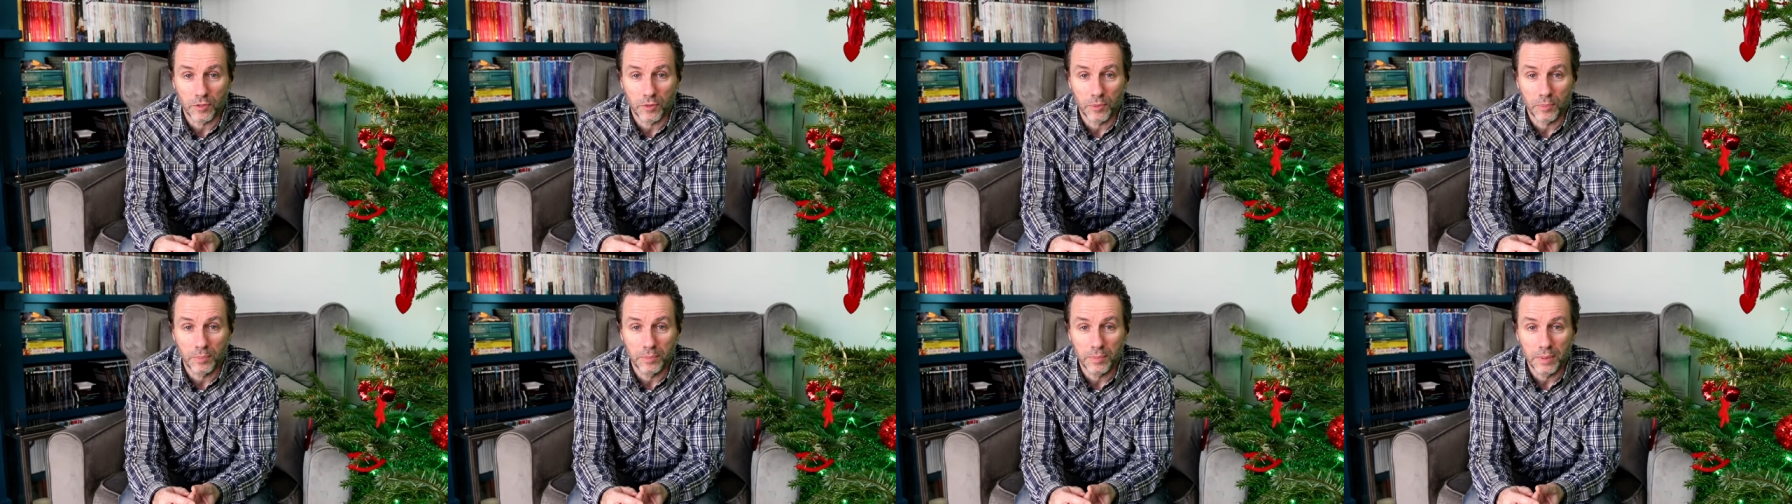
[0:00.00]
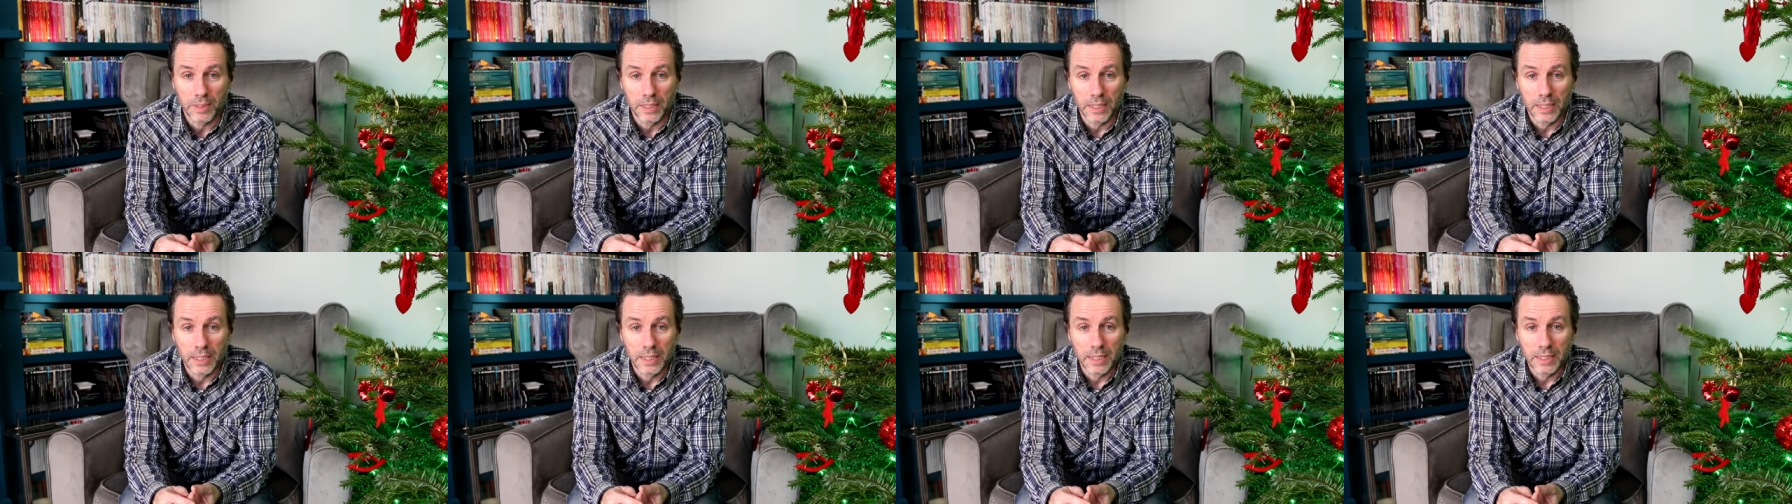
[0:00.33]
of them,
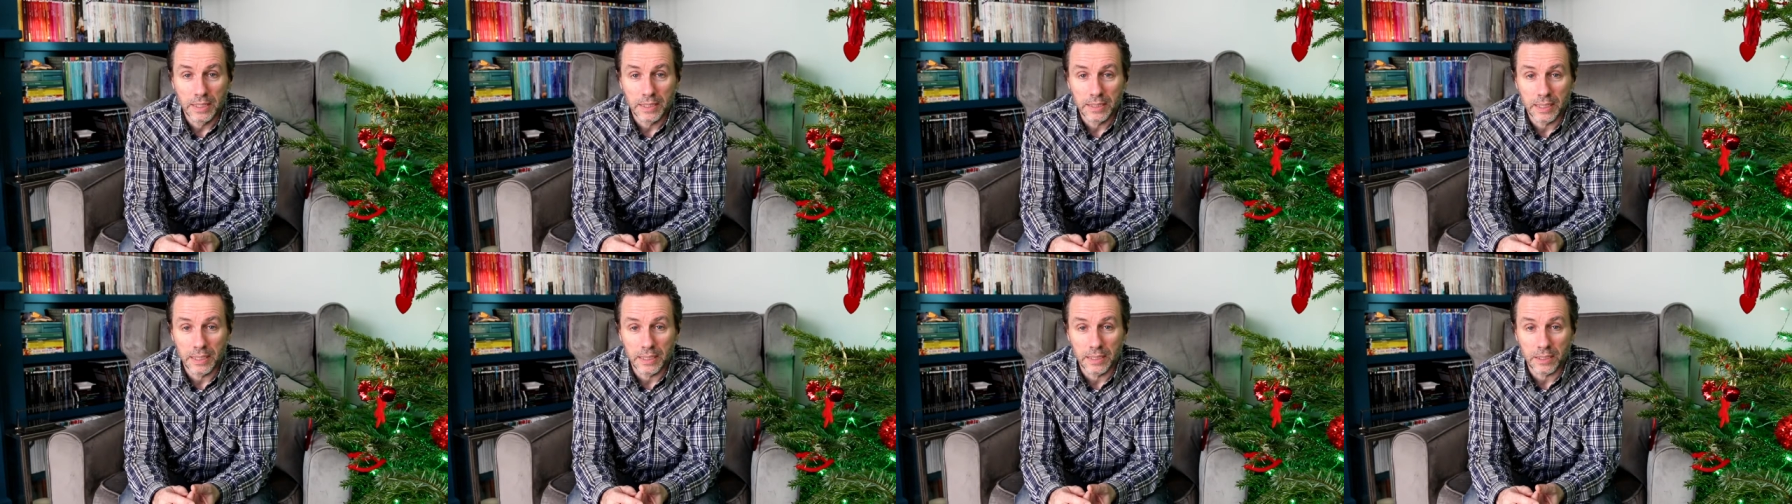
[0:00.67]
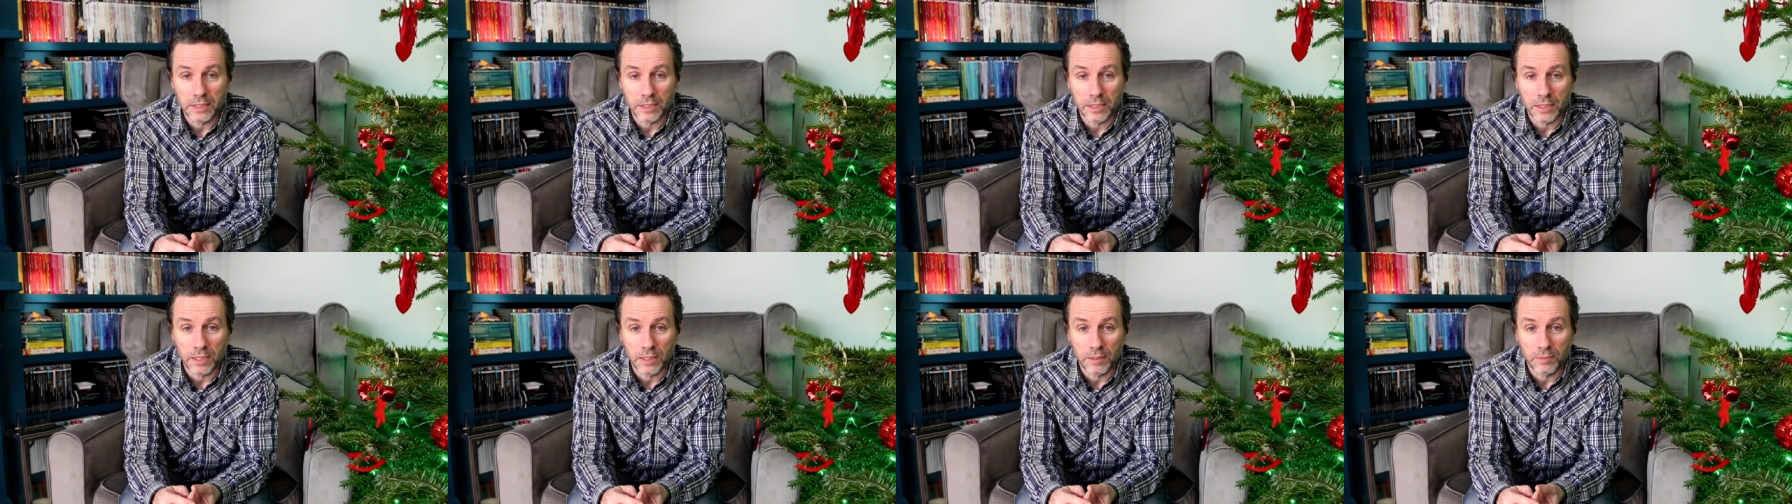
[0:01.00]

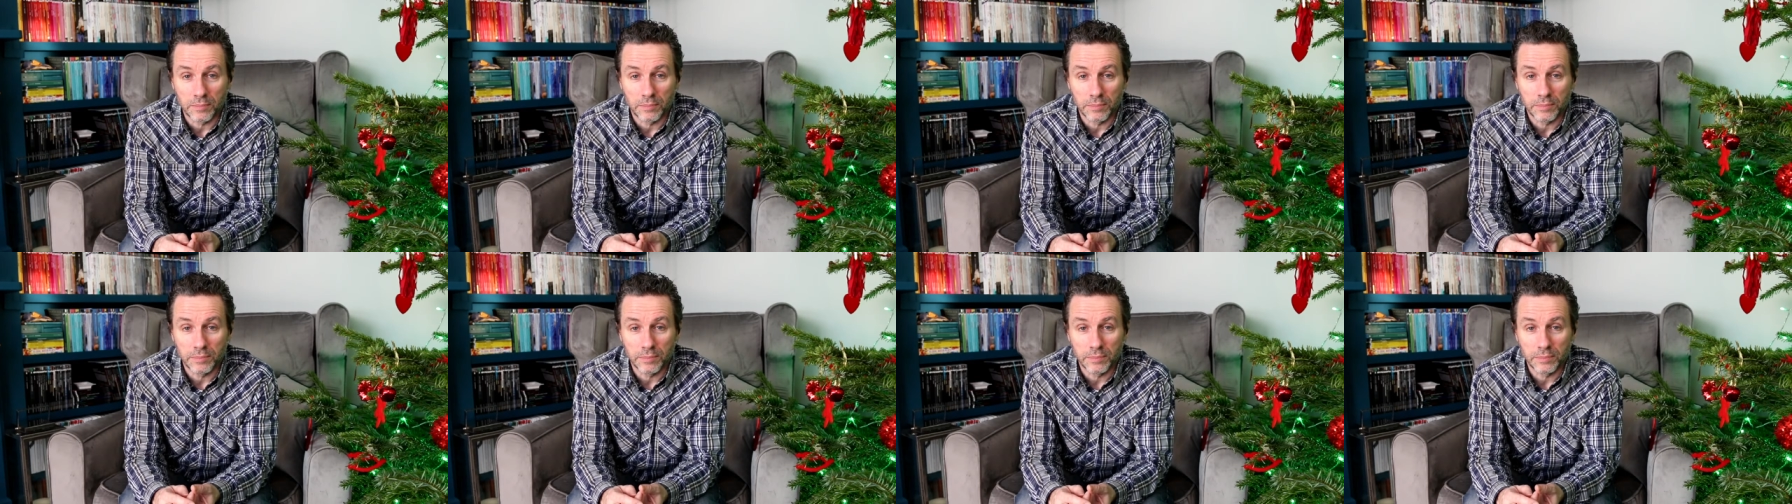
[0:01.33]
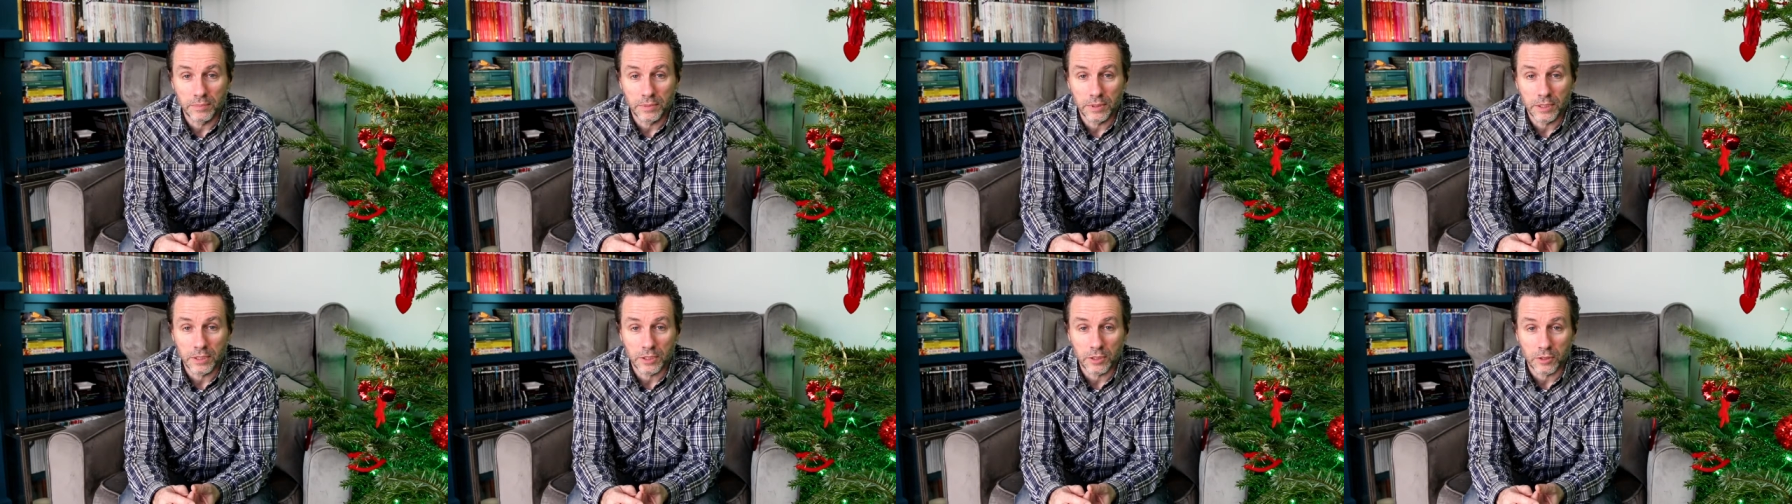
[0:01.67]
since
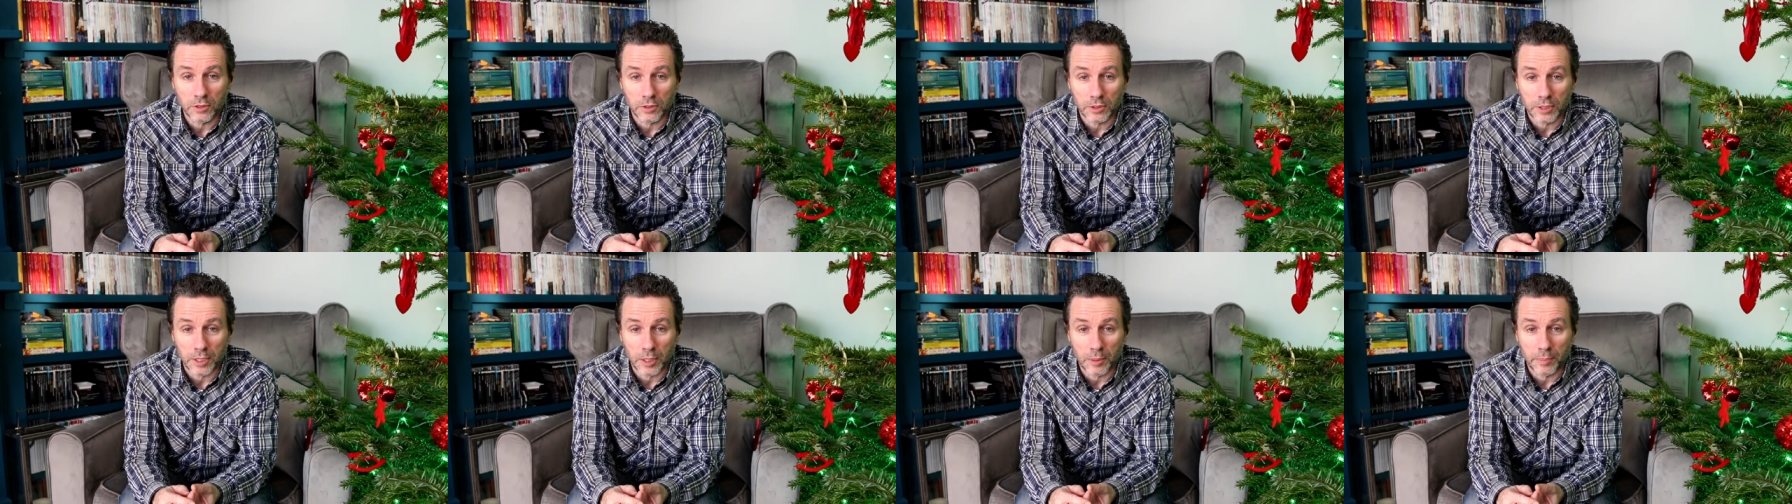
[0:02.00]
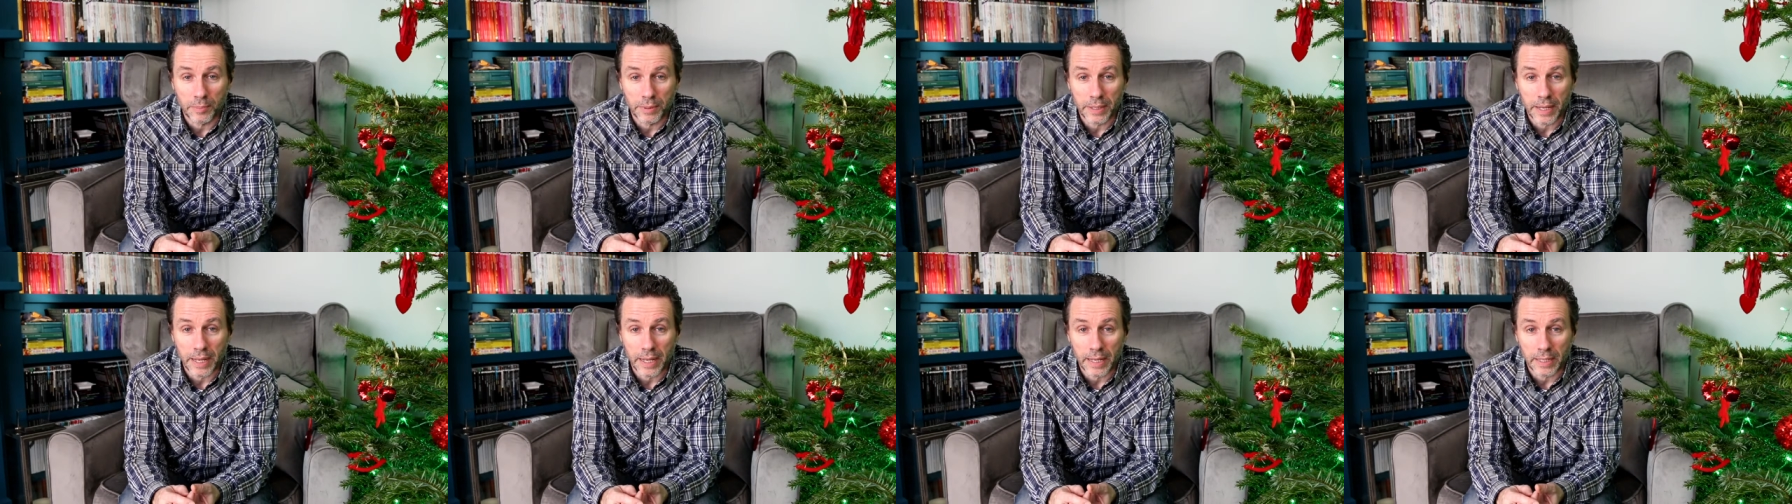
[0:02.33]
lockdown
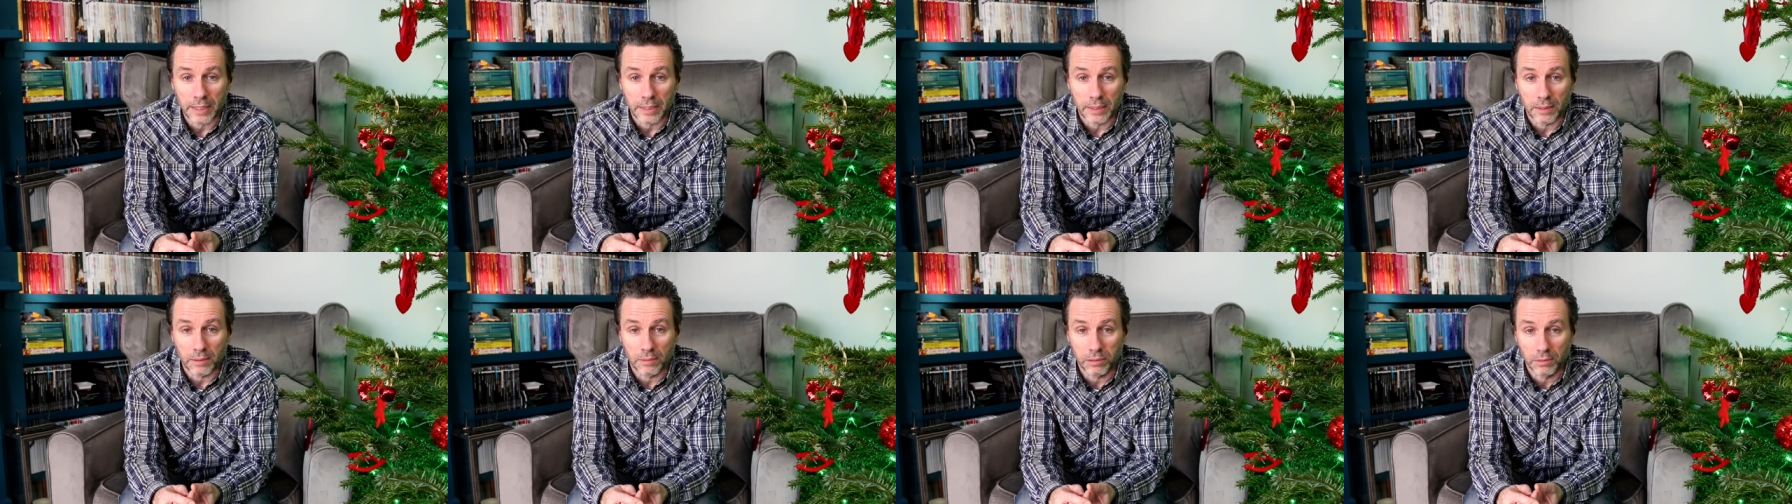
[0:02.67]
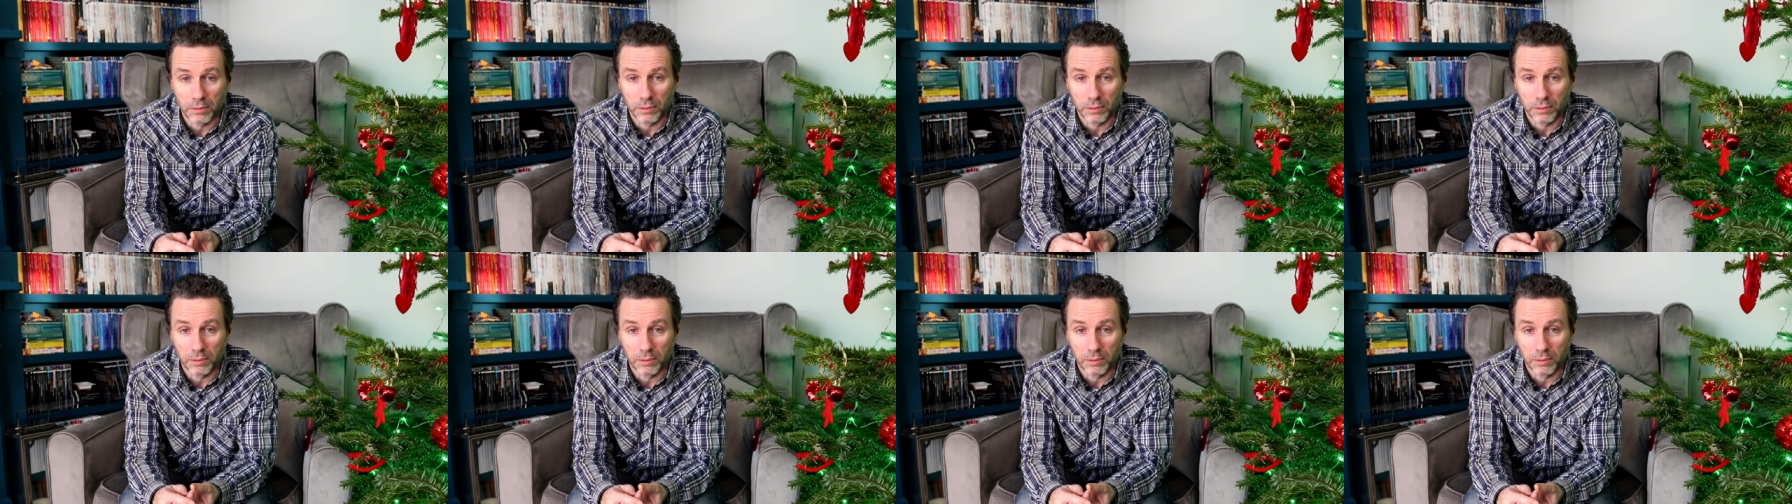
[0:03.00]
began.